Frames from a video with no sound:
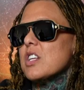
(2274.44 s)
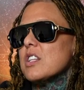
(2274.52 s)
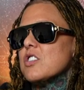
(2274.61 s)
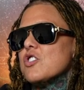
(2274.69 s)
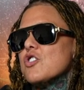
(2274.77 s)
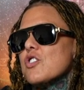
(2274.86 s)
real.
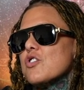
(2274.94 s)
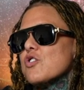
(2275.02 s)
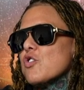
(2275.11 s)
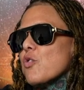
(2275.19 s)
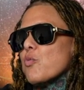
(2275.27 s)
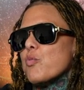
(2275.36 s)
it's
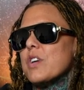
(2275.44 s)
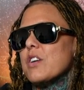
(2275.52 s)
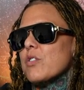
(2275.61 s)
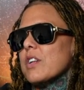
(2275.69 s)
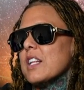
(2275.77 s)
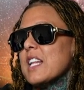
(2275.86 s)
just so
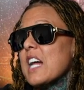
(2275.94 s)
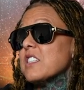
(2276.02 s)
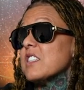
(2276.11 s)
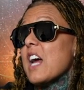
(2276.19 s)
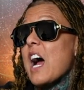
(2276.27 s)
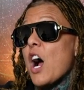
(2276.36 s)
real, and yep.
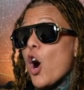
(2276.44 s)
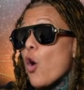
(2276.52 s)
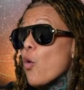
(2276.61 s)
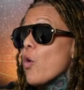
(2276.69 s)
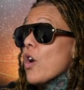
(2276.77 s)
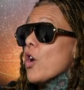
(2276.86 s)
that's
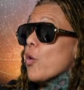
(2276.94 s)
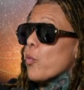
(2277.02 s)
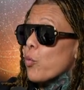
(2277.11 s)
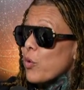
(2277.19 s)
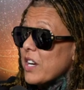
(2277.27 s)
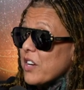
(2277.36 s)
how
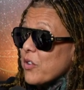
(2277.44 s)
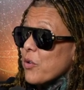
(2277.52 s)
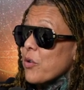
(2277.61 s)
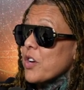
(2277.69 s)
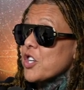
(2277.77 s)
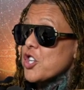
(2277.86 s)

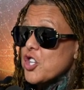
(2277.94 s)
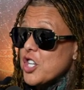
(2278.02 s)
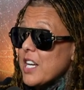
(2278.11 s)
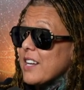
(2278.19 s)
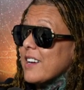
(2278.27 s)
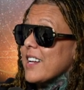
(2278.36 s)
real
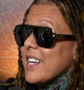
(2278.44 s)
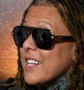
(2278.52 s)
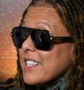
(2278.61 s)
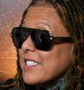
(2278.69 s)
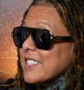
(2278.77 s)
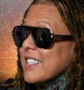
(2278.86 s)
shit
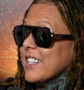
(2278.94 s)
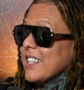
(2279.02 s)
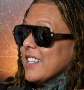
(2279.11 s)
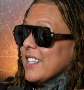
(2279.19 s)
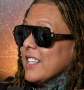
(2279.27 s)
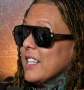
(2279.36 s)
is.
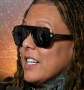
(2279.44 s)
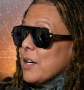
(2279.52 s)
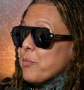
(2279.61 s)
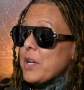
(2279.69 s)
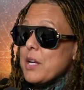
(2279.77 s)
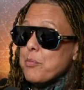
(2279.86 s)

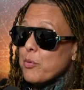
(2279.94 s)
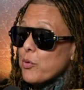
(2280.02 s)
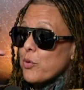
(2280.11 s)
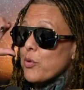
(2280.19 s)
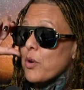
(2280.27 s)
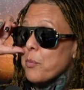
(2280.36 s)

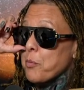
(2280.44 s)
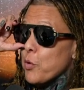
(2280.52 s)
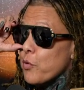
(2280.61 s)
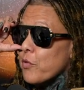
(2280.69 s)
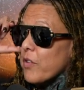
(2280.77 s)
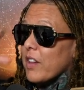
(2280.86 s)
People
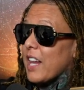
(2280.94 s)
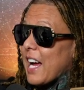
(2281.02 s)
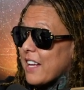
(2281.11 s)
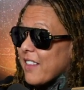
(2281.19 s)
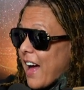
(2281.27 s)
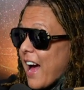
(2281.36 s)
move
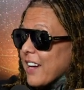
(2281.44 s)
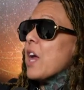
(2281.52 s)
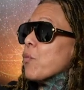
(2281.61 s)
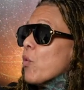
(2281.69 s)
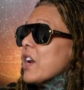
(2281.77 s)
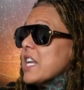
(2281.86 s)
like that.
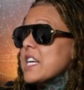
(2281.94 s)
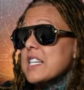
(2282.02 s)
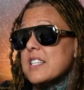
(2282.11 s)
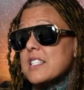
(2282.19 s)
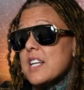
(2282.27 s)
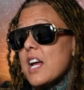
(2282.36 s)
And what he
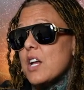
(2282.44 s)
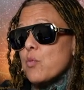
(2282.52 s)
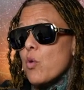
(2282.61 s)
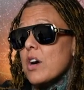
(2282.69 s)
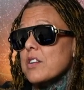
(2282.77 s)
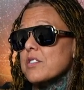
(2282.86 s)
said
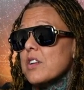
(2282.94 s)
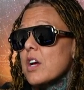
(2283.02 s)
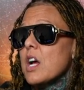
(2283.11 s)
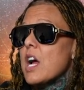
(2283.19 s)
was,